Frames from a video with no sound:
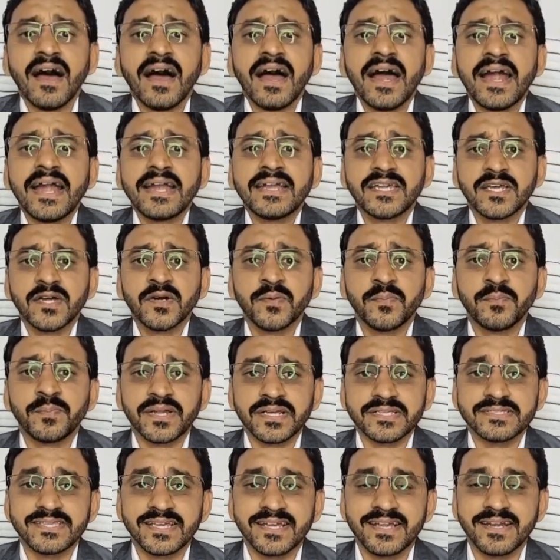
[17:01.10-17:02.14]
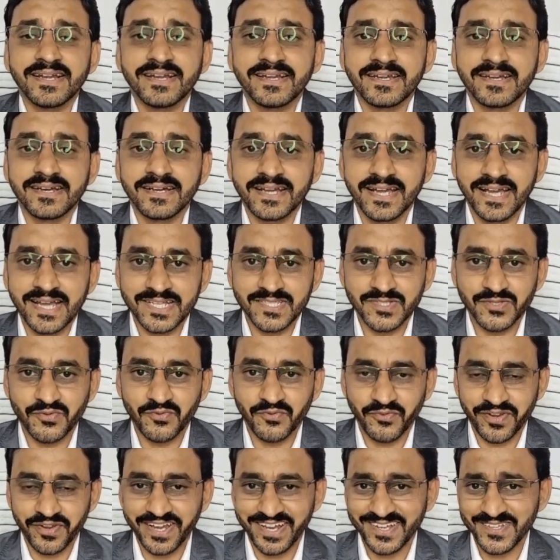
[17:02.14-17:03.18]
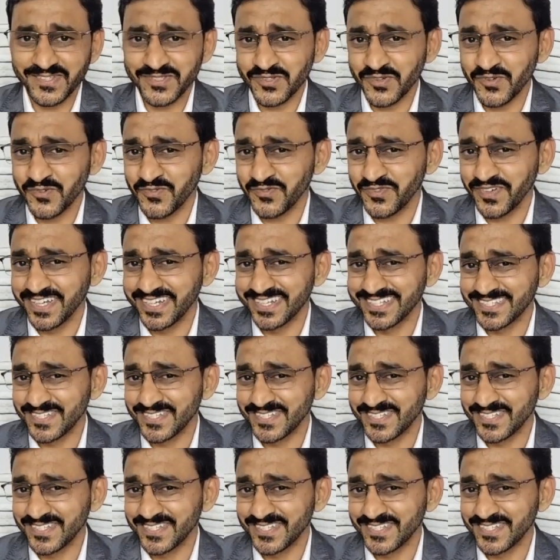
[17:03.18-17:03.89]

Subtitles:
at present X-ray. So very